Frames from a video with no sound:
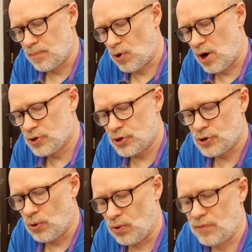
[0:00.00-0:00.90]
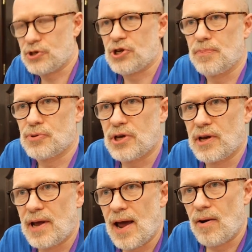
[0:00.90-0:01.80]
comprises all of the ships
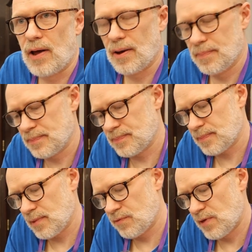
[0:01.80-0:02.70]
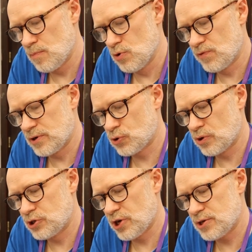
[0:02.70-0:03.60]
in an area. If they move into
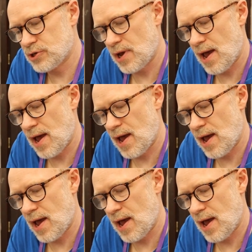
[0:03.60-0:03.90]
an adjacent